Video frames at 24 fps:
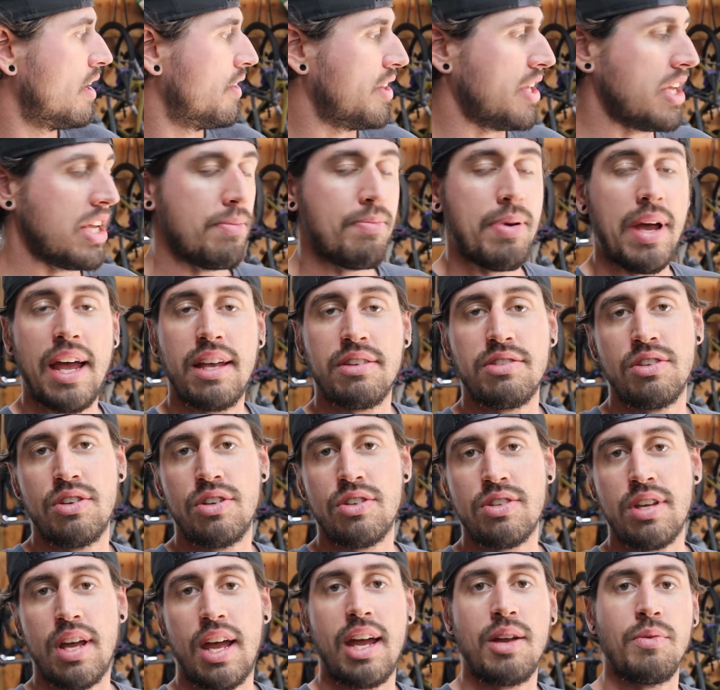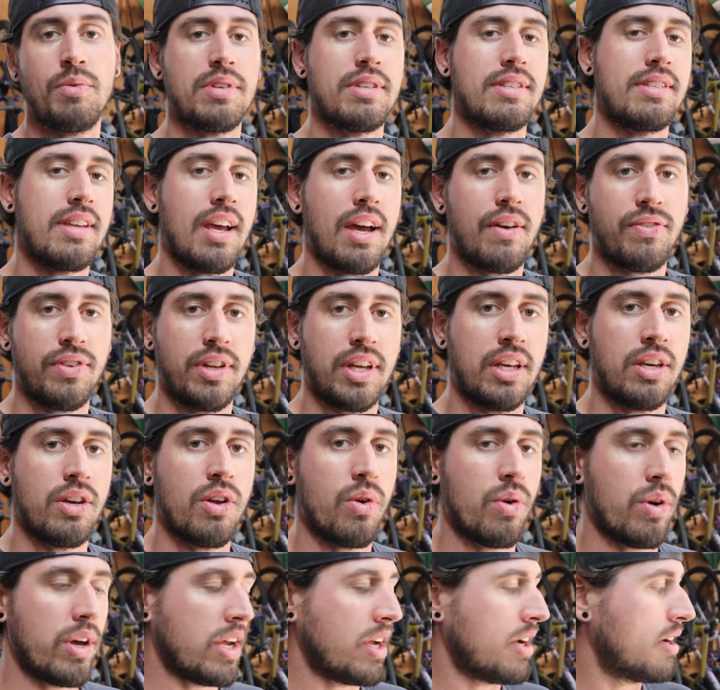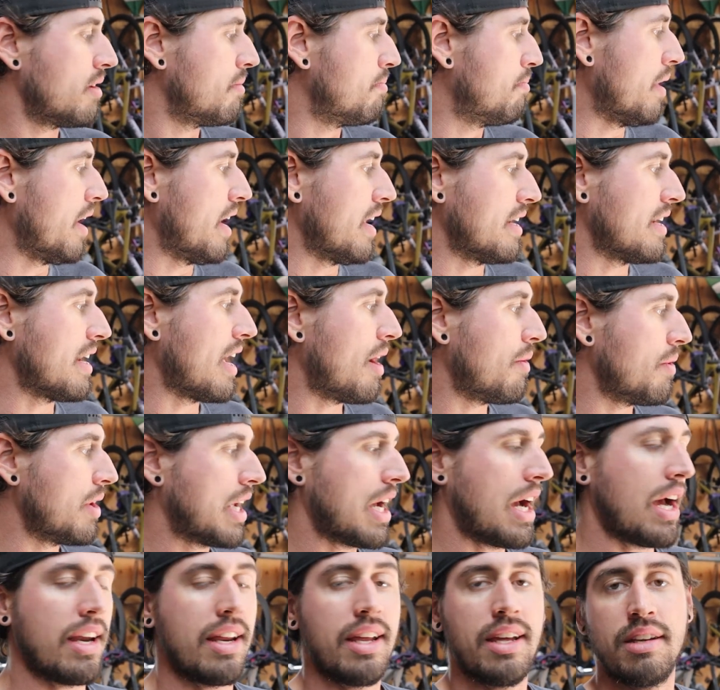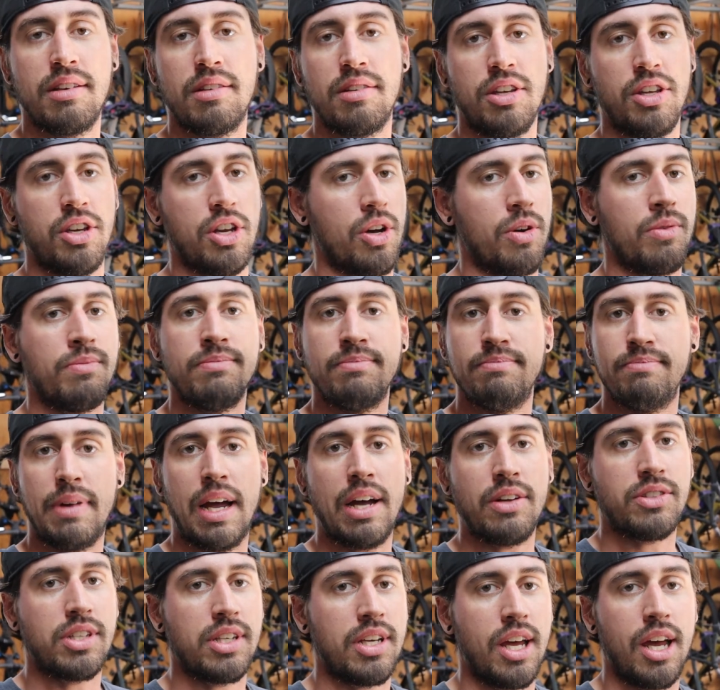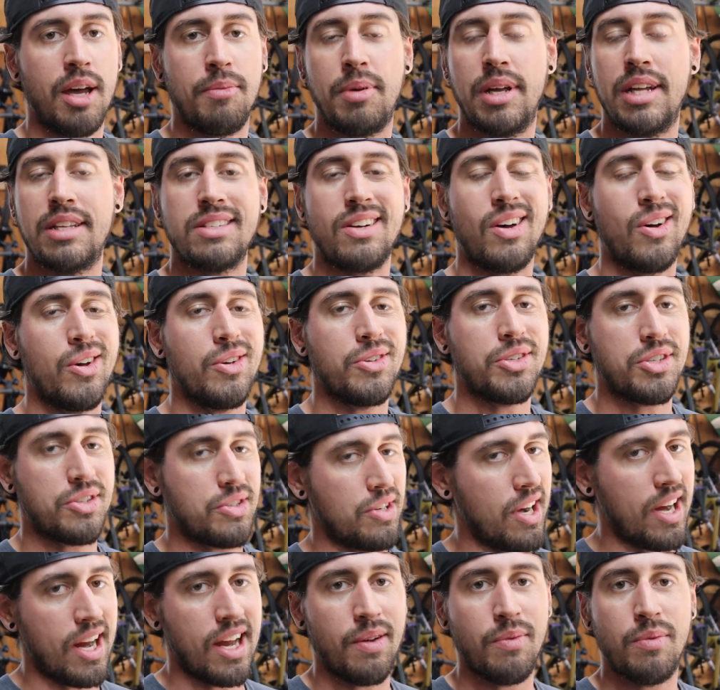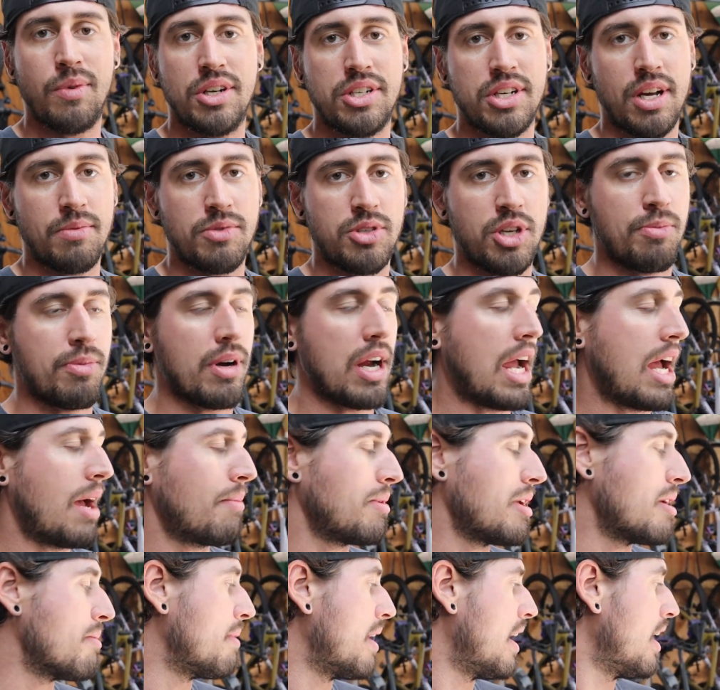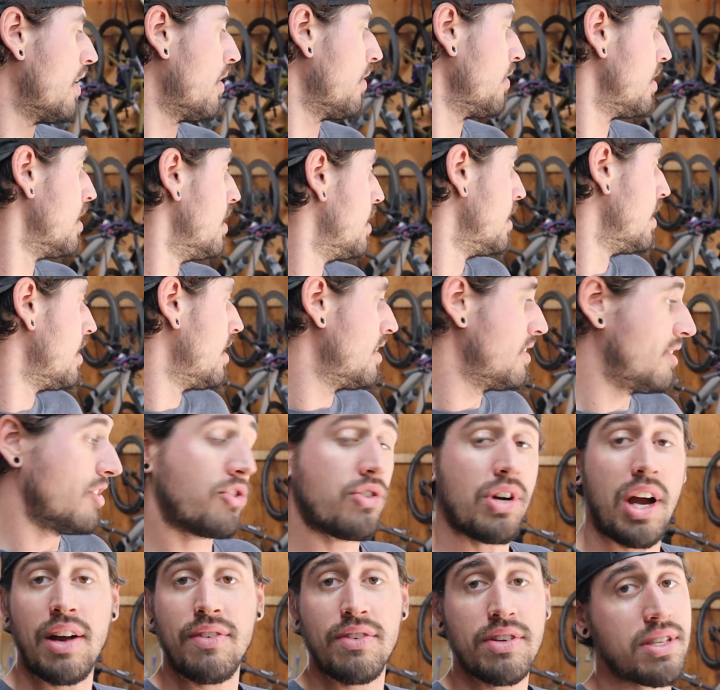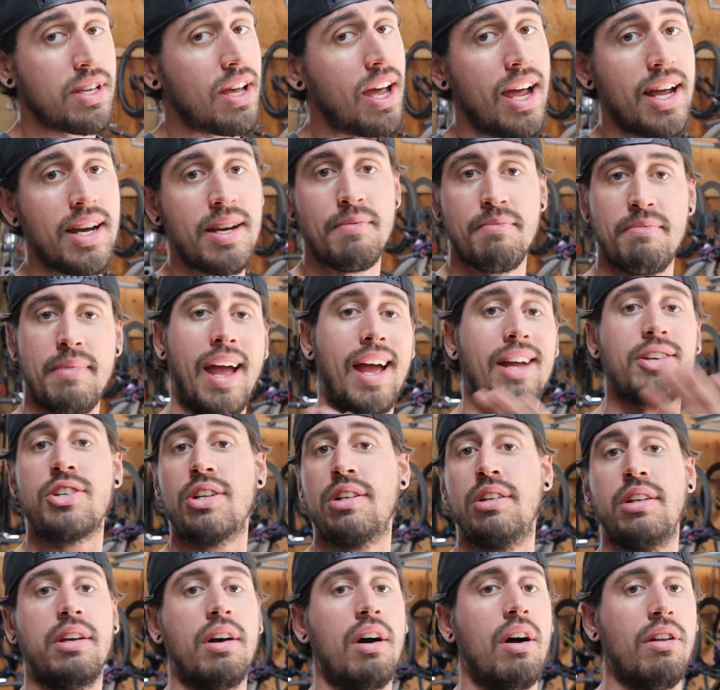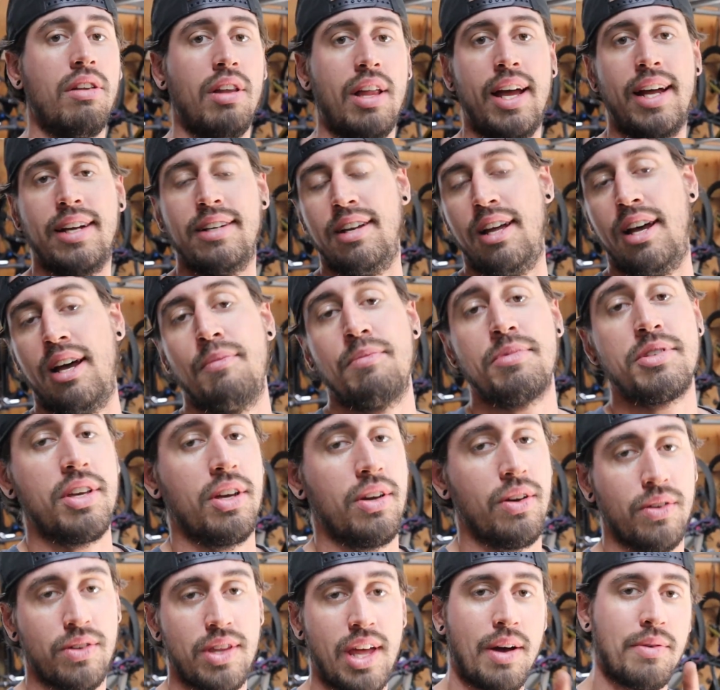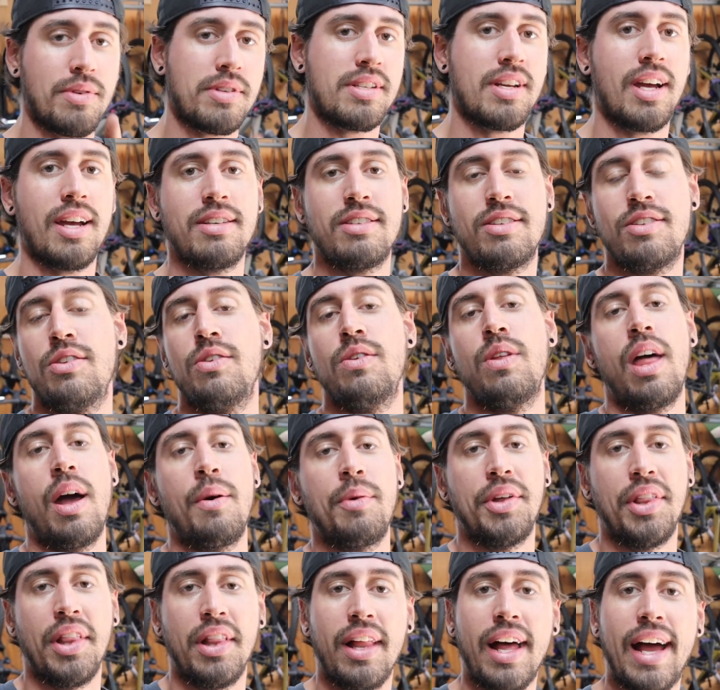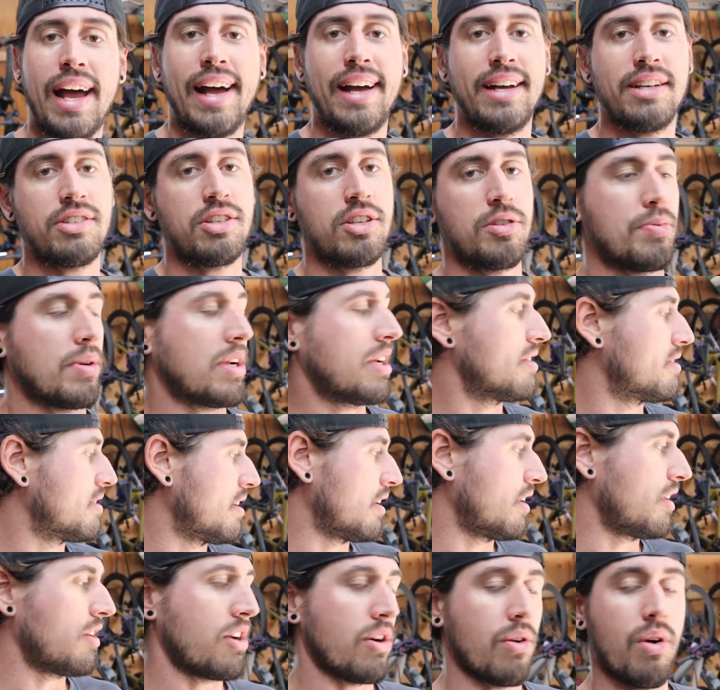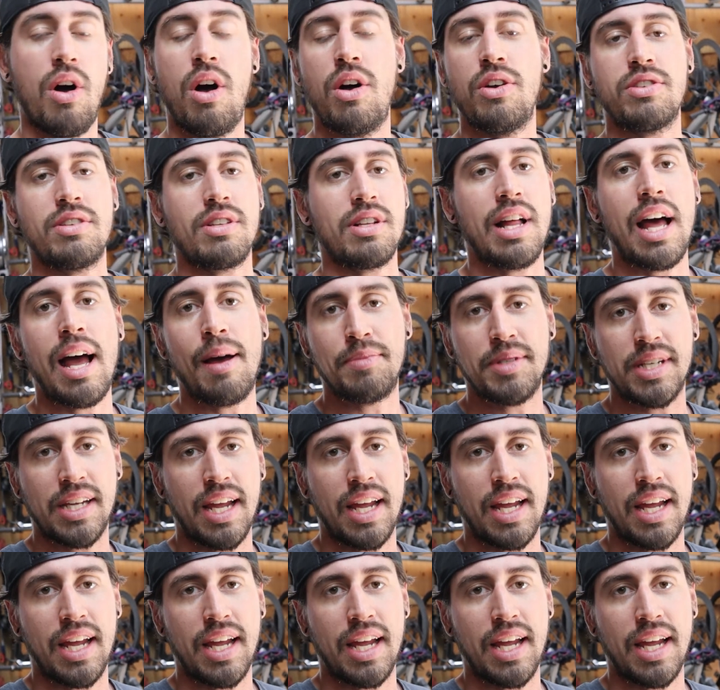the passenger side was definitely annoying, but now we got it, you know, mounted up. It's all straight, which I'm super happy about. The driver's side magically all lined up, so that was nice to do that one last, just because it, you know, all slapped